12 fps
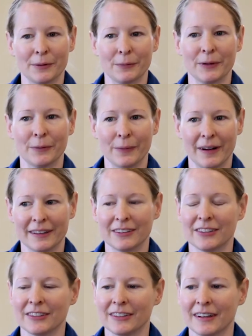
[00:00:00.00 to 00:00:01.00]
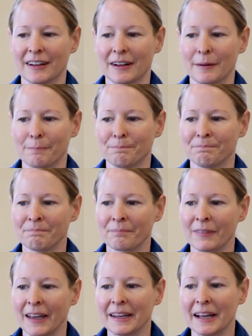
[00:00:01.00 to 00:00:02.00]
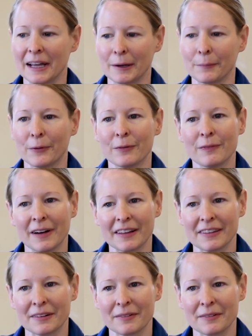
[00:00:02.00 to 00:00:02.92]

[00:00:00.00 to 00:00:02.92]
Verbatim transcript: when we watch um, an animal find